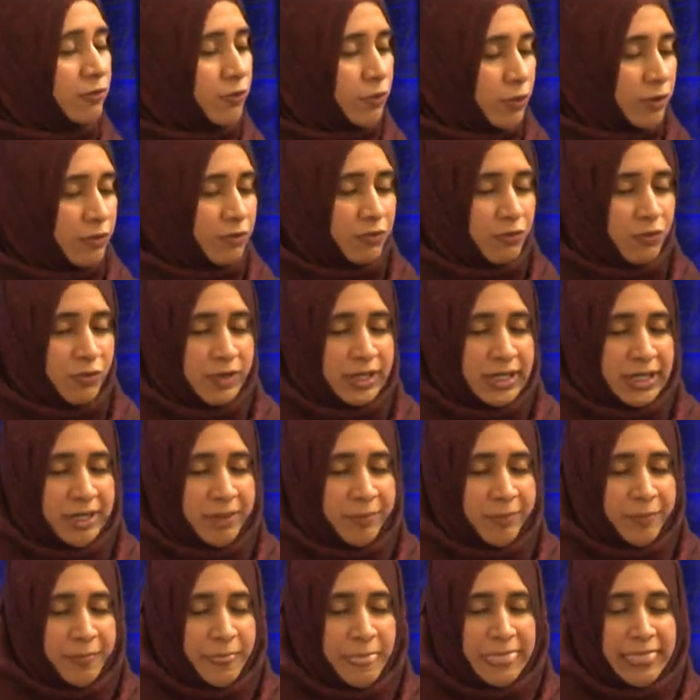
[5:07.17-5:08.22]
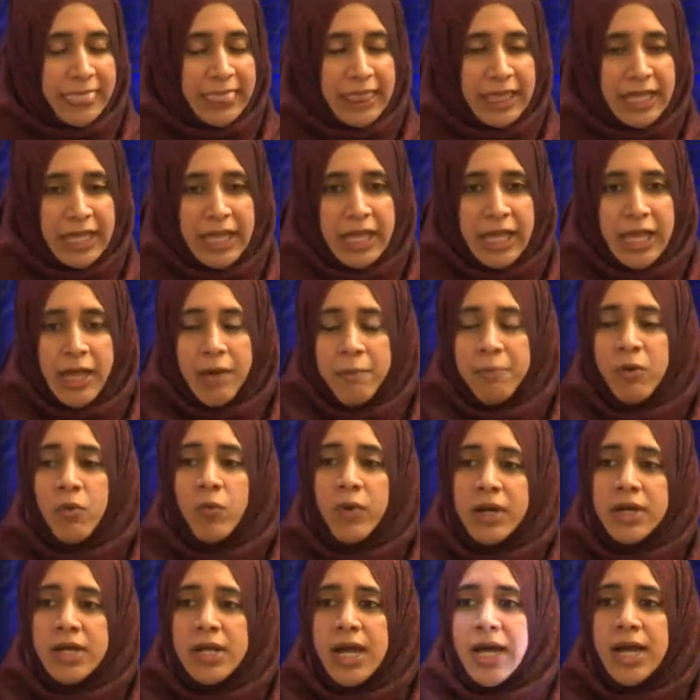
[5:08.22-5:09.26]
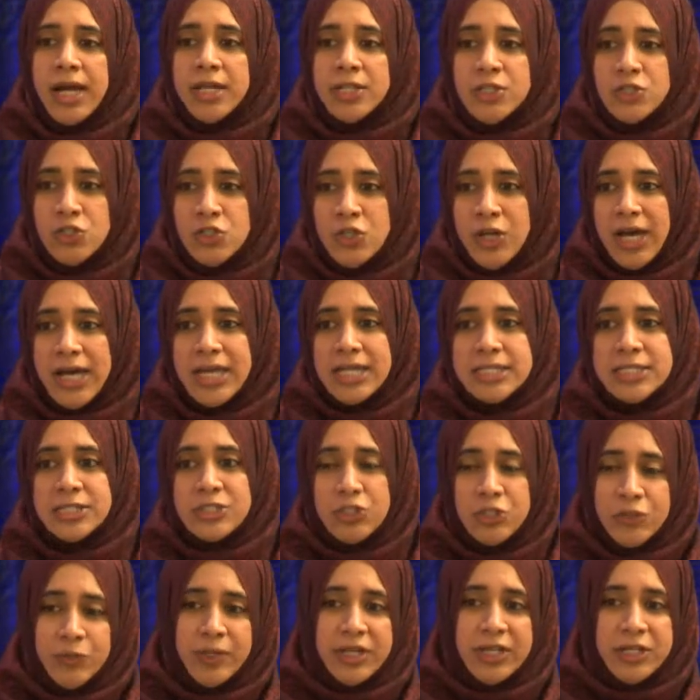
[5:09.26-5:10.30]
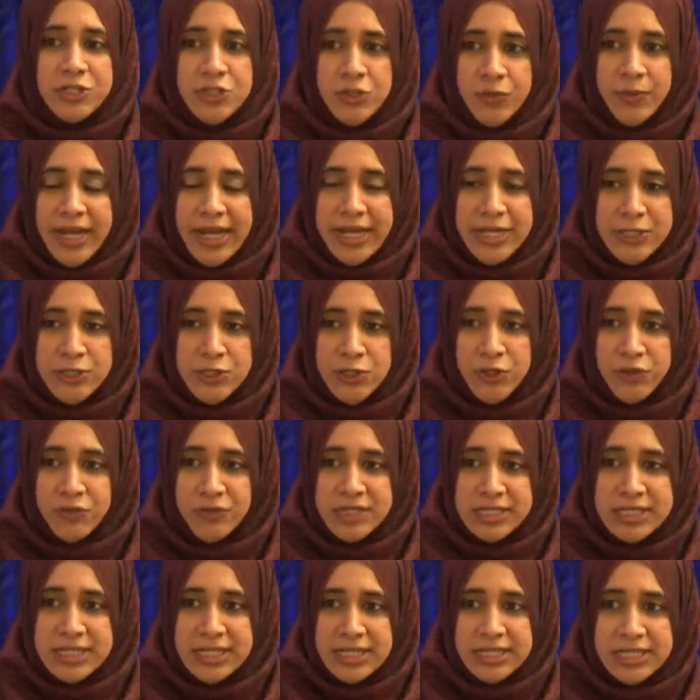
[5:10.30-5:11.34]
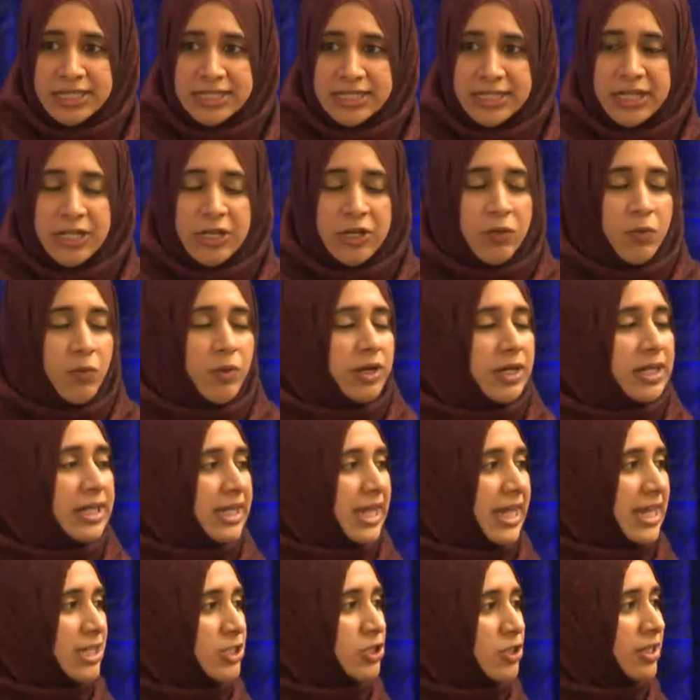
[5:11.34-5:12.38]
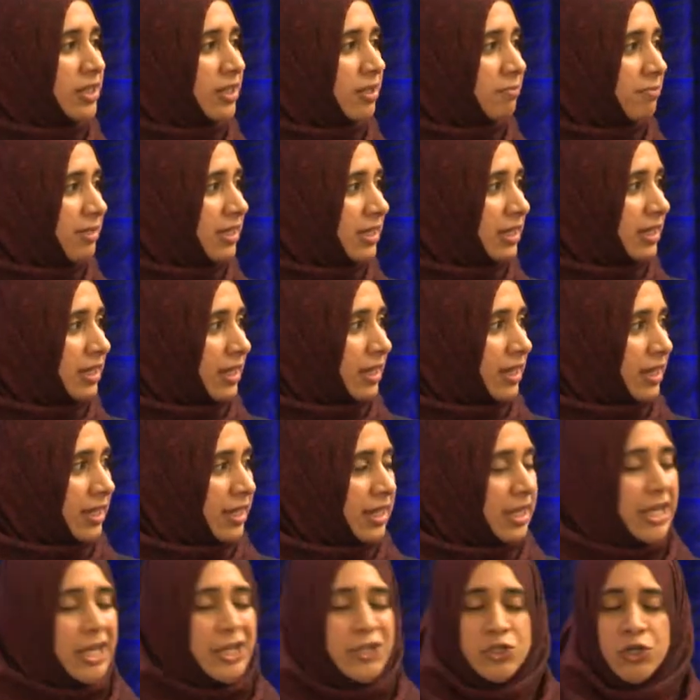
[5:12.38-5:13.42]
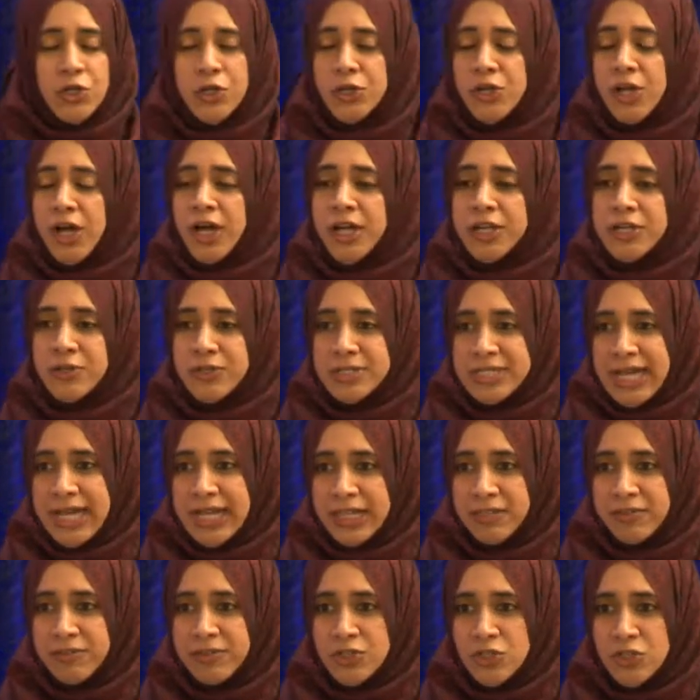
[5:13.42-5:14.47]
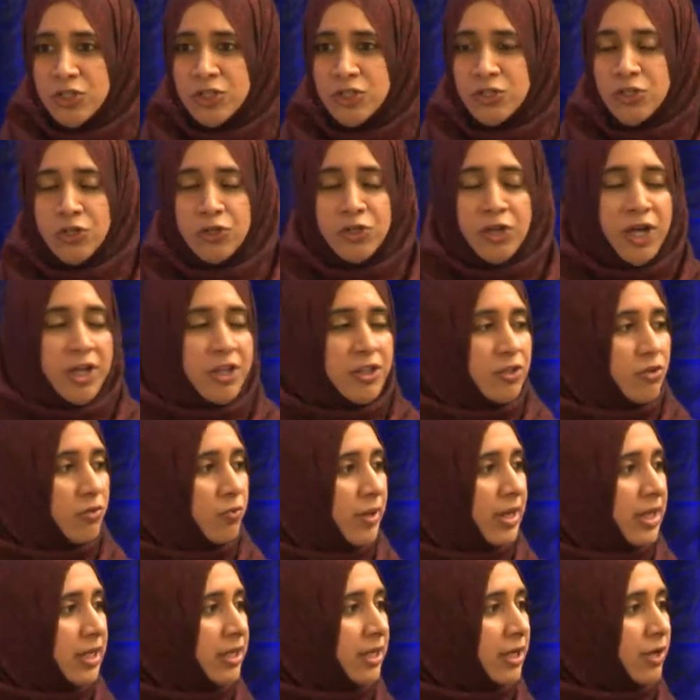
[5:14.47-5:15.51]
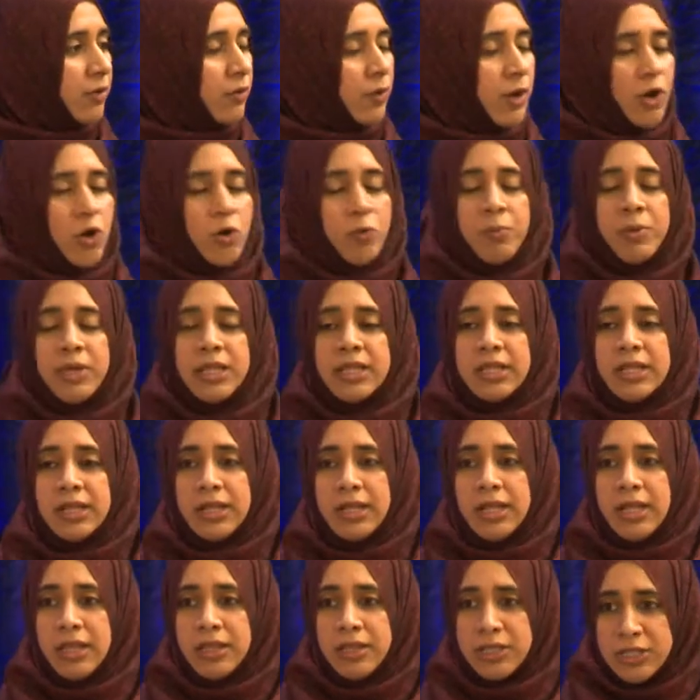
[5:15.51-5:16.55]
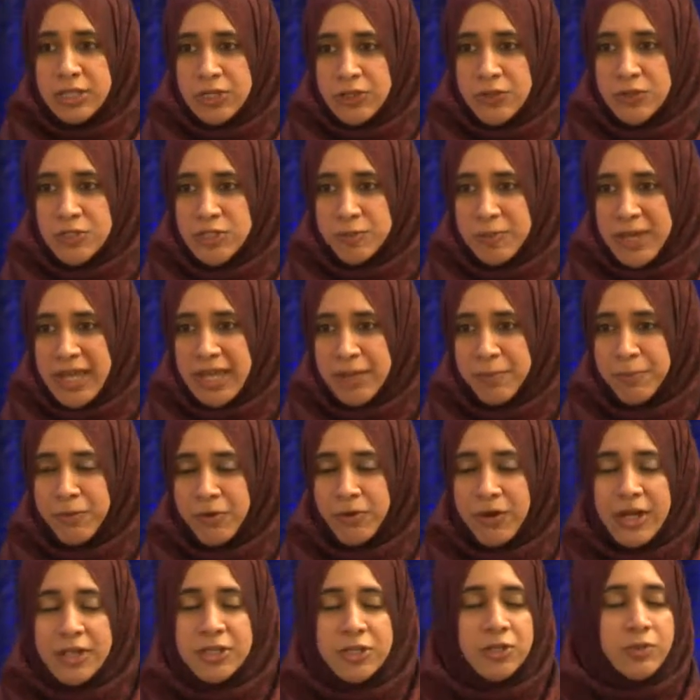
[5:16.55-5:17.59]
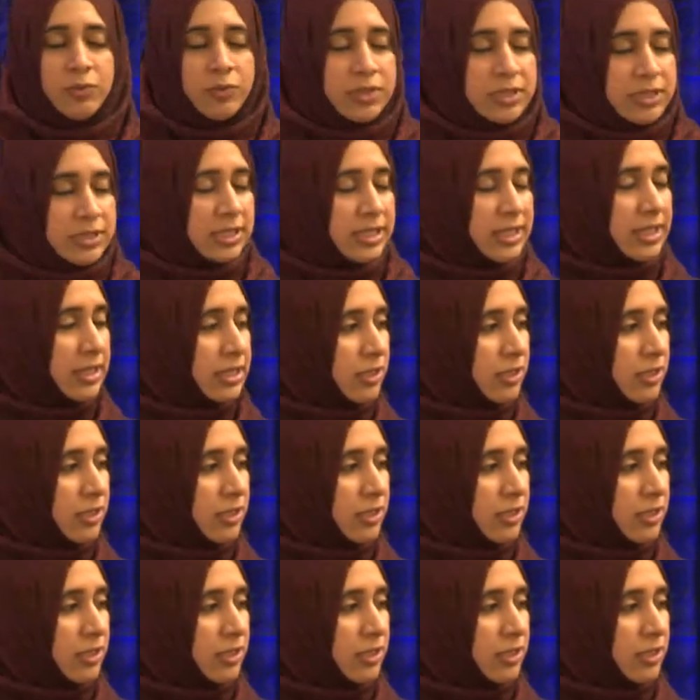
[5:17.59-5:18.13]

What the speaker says: for free. But we're not just doing direct services. We're engaging the media. Turn on your television, turn on the radio, open the newspaper, and you will see